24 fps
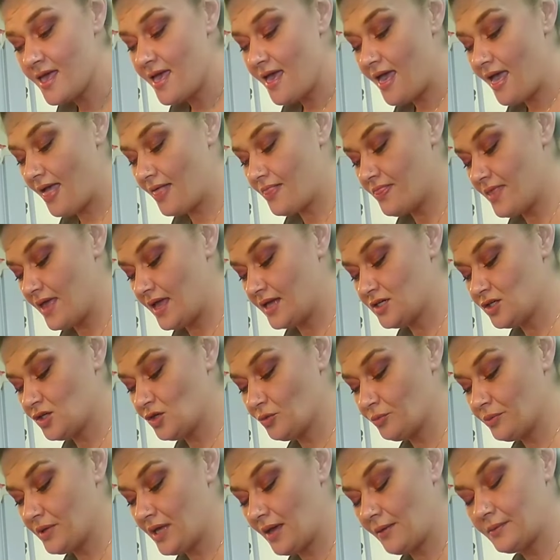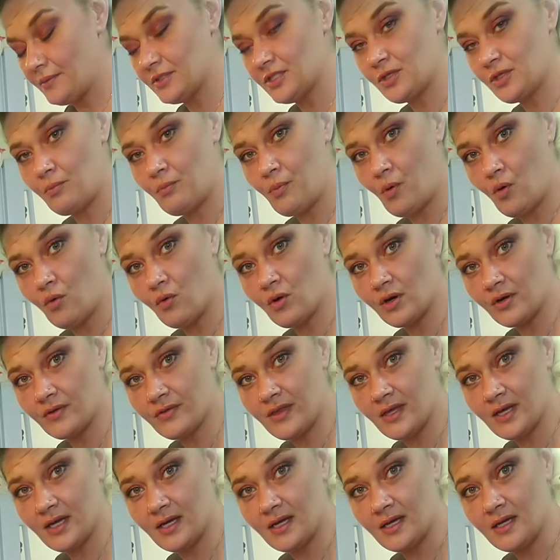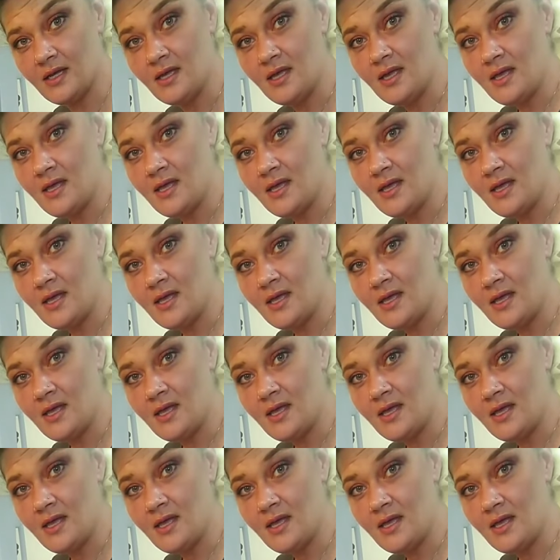and then you'll be able to pour the